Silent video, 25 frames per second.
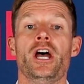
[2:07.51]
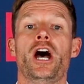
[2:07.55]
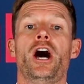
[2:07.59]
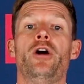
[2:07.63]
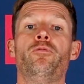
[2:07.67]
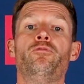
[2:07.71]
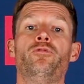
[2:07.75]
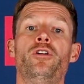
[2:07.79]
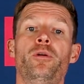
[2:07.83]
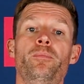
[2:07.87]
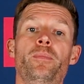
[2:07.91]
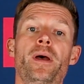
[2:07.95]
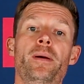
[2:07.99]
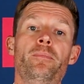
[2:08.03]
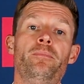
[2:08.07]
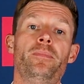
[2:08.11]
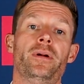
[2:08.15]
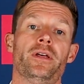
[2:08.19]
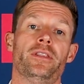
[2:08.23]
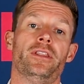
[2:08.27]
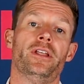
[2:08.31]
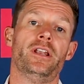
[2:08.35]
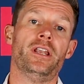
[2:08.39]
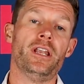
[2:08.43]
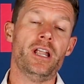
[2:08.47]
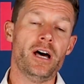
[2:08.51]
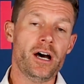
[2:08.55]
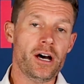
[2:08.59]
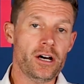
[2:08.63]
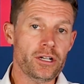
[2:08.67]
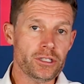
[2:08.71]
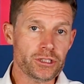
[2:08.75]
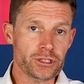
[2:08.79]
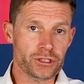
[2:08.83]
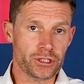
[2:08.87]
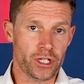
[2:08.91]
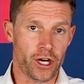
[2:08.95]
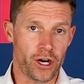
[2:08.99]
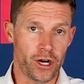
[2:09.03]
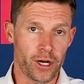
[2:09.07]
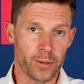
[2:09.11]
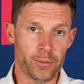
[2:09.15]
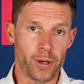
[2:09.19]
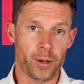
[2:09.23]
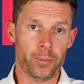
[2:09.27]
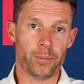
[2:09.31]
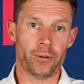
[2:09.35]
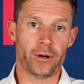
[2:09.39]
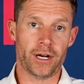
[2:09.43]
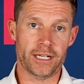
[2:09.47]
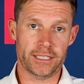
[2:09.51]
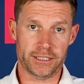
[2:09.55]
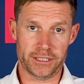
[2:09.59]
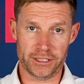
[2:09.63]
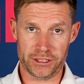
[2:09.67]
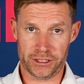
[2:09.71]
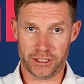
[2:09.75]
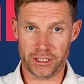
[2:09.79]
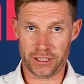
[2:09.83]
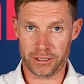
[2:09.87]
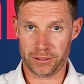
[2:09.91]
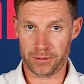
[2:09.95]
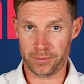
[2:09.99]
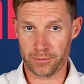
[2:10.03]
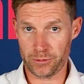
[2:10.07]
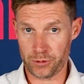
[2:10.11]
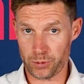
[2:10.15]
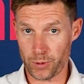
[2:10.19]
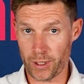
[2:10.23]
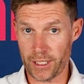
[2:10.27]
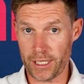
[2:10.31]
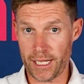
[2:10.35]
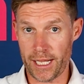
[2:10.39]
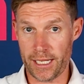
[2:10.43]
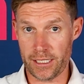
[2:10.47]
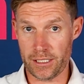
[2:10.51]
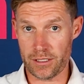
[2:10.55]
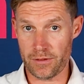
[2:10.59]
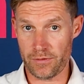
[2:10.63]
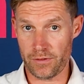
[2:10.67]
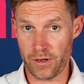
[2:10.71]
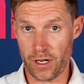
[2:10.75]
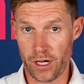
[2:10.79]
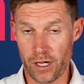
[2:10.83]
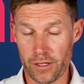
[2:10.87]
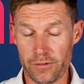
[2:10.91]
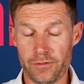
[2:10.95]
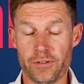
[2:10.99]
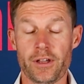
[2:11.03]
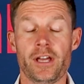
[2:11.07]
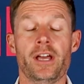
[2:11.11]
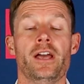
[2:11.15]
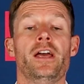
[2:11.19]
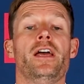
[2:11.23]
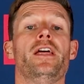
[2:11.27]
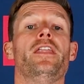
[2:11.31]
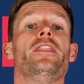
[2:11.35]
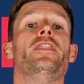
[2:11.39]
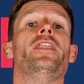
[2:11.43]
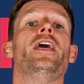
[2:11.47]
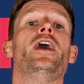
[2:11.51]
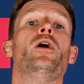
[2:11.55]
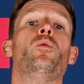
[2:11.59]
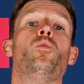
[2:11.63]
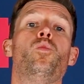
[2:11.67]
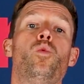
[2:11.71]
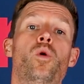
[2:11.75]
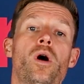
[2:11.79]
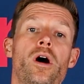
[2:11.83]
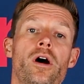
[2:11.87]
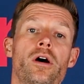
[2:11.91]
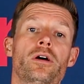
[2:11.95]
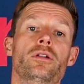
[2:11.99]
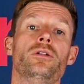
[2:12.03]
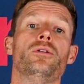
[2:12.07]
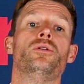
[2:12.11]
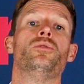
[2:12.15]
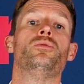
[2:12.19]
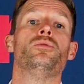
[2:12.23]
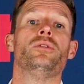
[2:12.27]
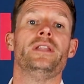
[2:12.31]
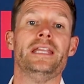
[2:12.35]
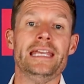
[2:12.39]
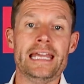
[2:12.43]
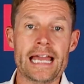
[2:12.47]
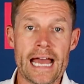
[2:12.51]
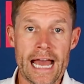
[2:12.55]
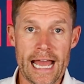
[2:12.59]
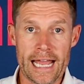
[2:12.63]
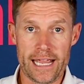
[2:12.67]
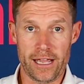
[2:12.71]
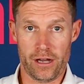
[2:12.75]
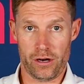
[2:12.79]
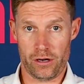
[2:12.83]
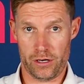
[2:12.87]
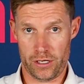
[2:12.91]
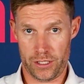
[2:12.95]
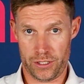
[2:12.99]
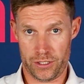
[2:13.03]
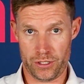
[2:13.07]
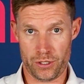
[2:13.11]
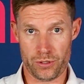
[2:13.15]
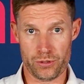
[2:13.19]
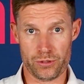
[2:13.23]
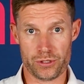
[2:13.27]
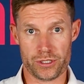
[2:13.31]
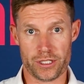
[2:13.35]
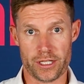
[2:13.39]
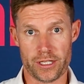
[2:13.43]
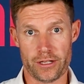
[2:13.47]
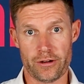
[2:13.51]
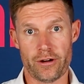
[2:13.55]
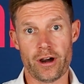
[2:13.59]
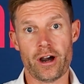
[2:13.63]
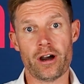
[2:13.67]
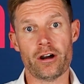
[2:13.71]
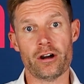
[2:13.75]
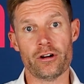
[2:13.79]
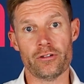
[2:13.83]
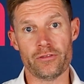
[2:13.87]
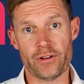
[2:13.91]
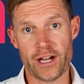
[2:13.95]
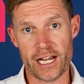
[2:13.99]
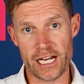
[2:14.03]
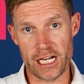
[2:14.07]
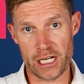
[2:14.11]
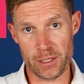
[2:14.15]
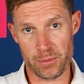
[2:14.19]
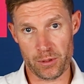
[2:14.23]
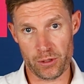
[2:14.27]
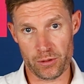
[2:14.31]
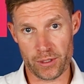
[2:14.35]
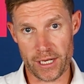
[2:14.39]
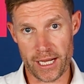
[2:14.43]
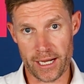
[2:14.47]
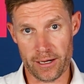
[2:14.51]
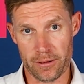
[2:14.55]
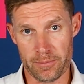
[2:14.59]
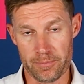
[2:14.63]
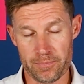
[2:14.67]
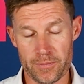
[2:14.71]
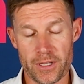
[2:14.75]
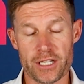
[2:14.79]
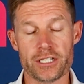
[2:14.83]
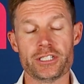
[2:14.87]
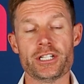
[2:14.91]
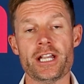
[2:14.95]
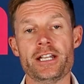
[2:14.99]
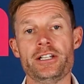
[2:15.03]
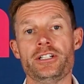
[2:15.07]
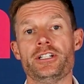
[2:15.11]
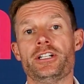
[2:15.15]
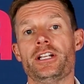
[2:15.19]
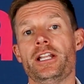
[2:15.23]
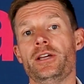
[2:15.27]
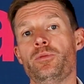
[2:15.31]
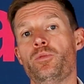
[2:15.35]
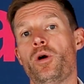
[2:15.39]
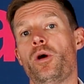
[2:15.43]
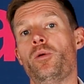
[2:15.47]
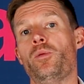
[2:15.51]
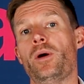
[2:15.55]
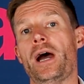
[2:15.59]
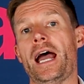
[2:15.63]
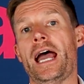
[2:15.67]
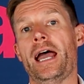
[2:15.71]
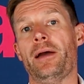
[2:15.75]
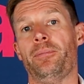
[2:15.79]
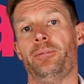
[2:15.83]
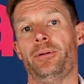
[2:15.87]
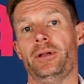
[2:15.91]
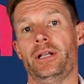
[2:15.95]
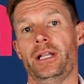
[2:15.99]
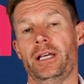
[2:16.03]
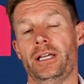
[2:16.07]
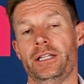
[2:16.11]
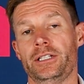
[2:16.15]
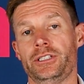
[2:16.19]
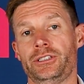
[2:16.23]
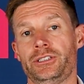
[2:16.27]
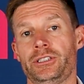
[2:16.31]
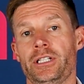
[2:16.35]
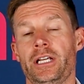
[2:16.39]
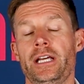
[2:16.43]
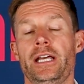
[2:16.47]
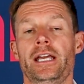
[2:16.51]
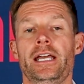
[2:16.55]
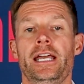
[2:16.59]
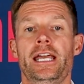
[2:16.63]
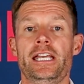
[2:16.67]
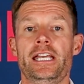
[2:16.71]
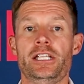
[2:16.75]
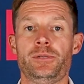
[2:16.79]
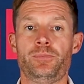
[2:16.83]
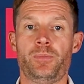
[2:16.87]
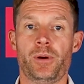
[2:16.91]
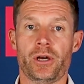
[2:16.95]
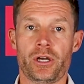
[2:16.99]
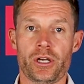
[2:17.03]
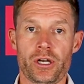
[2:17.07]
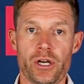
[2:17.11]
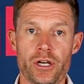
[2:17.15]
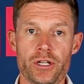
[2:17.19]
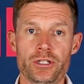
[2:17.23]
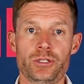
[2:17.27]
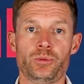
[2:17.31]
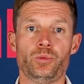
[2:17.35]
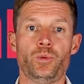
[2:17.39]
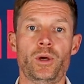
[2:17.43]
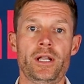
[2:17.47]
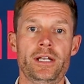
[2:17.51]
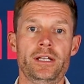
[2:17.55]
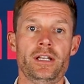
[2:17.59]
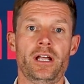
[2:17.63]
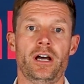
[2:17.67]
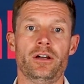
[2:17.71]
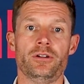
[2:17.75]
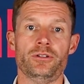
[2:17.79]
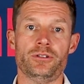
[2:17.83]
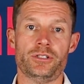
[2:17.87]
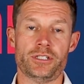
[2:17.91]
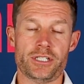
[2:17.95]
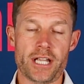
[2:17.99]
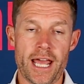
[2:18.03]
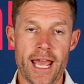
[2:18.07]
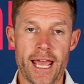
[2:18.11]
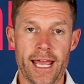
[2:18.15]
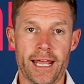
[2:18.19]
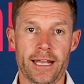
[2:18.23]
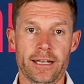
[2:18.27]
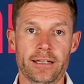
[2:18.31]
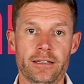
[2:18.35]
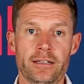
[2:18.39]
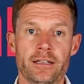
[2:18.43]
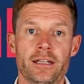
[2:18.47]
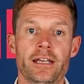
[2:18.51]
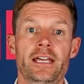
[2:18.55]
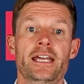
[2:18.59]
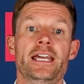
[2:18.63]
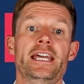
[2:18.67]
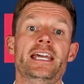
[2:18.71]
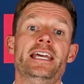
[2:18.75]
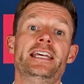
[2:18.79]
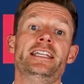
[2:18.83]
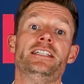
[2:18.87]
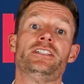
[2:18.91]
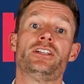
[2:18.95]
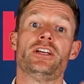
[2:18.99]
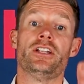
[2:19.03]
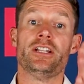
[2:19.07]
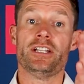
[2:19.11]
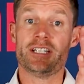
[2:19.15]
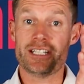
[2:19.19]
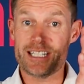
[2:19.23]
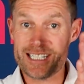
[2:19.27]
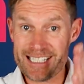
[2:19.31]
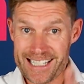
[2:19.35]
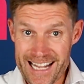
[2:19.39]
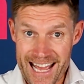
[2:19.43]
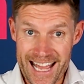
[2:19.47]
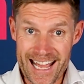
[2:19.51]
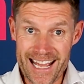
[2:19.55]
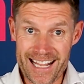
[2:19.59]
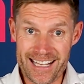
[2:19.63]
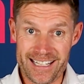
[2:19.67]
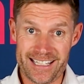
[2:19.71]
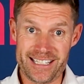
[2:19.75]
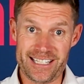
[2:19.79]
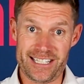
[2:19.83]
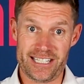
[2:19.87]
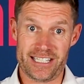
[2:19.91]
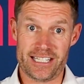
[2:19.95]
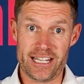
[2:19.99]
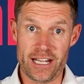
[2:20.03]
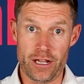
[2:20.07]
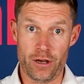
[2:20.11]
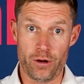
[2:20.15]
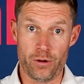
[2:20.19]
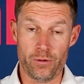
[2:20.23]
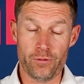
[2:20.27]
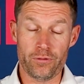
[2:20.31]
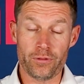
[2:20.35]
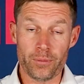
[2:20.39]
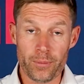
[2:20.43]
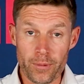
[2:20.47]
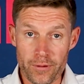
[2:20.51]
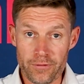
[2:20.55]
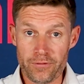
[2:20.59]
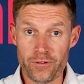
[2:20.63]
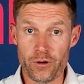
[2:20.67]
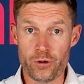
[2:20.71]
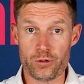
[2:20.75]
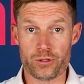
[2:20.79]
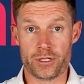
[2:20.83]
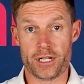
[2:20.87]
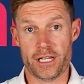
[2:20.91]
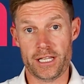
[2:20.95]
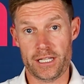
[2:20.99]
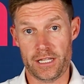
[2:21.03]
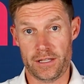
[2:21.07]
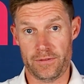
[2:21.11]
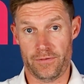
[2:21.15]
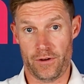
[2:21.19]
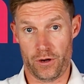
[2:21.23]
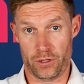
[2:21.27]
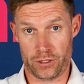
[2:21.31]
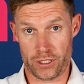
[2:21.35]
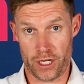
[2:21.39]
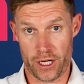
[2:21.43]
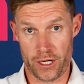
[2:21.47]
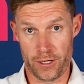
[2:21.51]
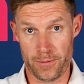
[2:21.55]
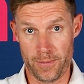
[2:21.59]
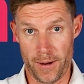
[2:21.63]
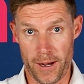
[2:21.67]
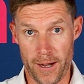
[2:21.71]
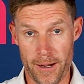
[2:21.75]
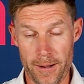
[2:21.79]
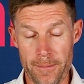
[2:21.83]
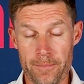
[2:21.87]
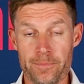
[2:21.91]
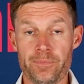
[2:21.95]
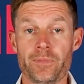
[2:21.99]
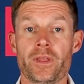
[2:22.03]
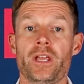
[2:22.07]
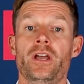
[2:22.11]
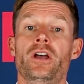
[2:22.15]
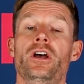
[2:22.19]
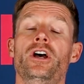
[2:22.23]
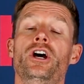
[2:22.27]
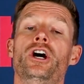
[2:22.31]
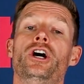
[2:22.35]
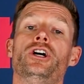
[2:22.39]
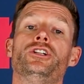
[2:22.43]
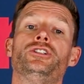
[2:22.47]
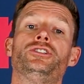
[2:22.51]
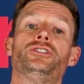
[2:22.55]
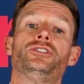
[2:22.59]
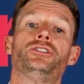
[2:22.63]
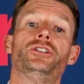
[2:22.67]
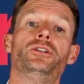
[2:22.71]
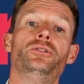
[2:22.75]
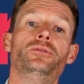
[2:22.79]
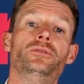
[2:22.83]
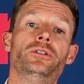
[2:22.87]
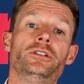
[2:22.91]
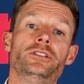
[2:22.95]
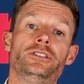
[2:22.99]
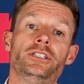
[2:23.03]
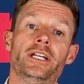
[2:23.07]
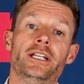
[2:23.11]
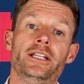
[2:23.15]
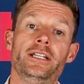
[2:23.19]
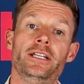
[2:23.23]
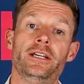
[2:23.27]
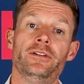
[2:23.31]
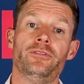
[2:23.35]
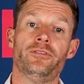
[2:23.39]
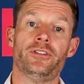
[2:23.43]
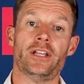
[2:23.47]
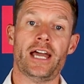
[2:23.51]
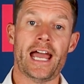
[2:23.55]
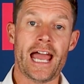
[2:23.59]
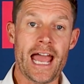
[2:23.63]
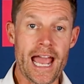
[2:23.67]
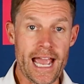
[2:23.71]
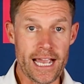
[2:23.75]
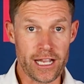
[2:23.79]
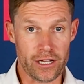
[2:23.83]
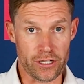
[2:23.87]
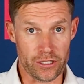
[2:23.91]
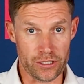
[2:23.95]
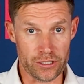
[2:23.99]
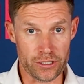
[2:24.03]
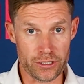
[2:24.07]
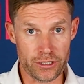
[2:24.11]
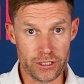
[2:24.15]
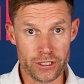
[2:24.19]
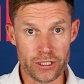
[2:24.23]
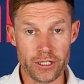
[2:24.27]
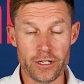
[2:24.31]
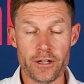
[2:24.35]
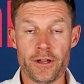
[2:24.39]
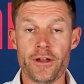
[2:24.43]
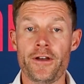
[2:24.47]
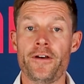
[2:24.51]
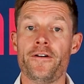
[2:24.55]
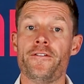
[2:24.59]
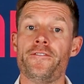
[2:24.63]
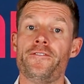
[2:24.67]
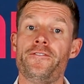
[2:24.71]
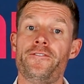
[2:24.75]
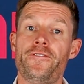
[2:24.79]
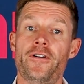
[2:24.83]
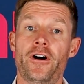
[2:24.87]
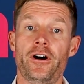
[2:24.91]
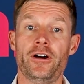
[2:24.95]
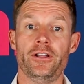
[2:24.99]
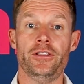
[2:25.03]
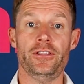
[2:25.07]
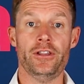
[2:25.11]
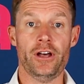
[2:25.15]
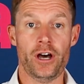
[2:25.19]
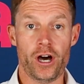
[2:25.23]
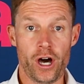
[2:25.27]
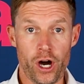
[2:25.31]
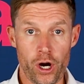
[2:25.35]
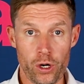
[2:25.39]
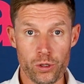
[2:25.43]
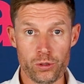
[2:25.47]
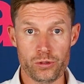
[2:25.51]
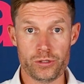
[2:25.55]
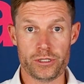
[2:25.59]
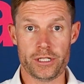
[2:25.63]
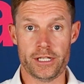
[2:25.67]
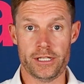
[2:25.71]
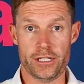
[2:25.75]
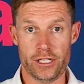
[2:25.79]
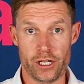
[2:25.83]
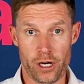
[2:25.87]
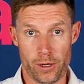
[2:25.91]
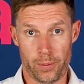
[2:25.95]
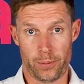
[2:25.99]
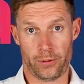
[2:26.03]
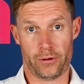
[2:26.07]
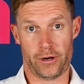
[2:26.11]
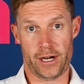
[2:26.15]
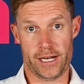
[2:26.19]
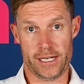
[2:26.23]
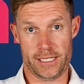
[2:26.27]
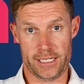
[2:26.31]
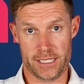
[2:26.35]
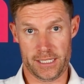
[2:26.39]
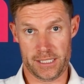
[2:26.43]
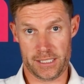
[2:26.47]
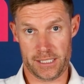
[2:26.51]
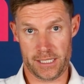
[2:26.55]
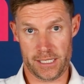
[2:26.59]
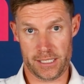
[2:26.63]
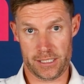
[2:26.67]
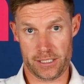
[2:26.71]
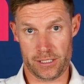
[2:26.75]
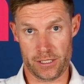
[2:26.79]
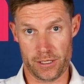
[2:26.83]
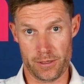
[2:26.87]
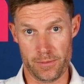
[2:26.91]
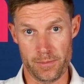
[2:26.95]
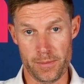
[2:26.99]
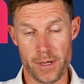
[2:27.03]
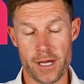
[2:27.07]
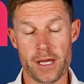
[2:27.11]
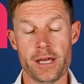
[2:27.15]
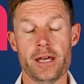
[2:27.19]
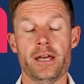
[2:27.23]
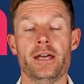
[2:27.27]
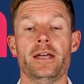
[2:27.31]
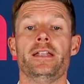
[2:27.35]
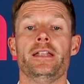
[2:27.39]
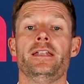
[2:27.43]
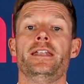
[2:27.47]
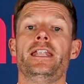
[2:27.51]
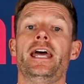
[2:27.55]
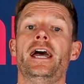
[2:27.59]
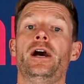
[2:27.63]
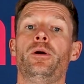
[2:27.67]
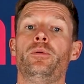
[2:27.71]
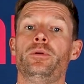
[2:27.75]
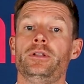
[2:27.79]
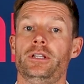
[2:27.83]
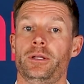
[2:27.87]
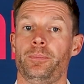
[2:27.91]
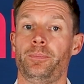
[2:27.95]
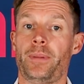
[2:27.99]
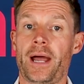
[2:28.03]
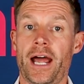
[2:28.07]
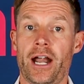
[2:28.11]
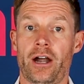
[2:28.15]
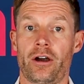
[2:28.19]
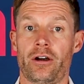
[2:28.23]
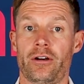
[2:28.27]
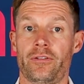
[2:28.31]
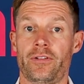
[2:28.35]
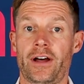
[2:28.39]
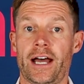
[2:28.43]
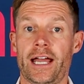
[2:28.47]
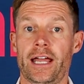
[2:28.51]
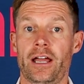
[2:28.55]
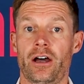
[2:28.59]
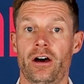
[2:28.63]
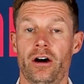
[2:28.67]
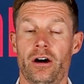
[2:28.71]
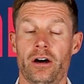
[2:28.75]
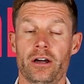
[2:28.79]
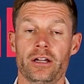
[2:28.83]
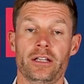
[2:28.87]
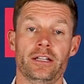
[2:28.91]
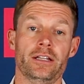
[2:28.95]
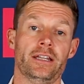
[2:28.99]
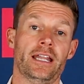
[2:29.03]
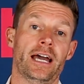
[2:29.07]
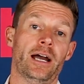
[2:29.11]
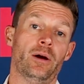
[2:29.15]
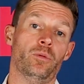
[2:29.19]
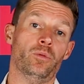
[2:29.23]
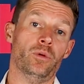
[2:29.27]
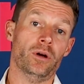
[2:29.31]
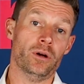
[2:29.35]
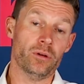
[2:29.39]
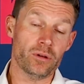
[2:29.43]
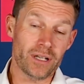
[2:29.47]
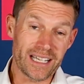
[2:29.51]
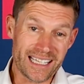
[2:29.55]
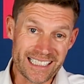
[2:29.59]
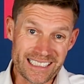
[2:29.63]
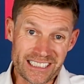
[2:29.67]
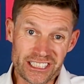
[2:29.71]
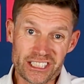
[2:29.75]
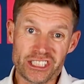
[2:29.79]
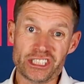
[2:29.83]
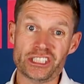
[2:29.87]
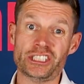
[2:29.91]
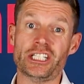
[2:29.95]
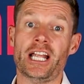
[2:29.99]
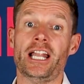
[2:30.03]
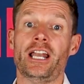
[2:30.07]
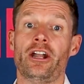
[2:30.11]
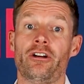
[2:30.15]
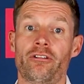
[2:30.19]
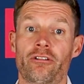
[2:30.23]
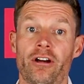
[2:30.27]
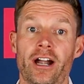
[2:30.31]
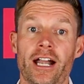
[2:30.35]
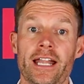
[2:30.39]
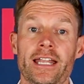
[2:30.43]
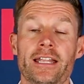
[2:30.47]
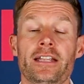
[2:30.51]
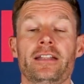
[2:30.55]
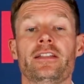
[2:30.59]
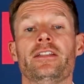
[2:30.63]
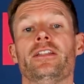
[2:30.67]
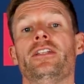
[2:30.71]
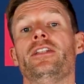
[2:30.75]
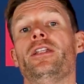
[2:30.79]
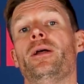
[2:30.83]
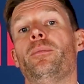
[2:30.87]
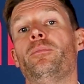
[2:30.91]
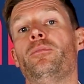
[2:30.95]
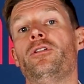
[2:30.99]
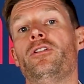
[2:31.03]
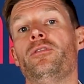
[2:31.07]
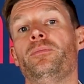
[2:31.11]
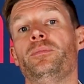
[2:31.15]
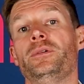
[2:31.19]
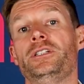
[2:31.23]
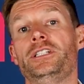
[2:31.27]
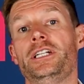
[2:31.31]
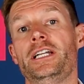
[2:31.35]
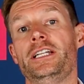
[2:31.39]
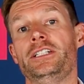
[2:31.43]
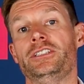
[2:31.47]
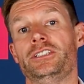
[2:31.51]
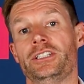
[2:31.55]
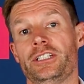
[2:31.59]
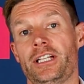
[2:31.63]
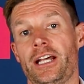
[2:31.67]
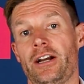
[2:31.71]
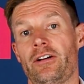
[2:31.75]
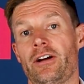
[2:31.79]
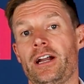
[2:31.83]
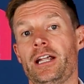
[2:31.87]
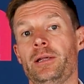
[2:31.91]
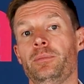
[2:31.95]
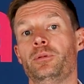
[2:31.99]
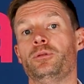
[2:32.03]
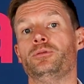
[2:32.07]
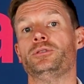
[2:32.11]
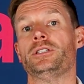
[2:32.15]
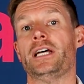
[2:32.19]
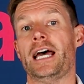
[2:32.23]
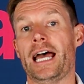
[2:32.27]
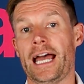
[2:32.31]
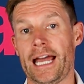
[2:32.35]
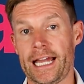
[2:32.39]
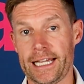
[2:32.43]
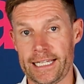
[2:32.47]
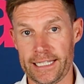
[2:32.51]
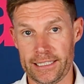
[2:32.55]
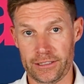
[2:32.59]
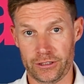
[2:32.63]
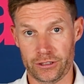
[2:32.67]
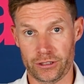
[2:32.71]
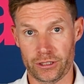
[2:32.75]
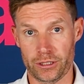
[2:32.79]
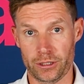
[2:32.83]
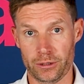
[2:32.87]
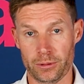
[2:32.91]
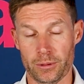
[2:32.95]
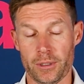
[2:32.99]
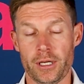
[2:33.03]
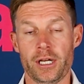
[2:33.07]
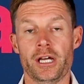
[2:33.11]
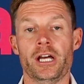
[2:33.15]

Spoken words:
And remember, the last time operating systems went end of life, there weren't all the AI tools that are available now. Essentially, what will happen is because Windows 10 is going to stand still from the 14th of October, as soon as any of the hackers find the holes in the operating system, now with the power of AI, that will accelerate the number of machines that they're able to hack into.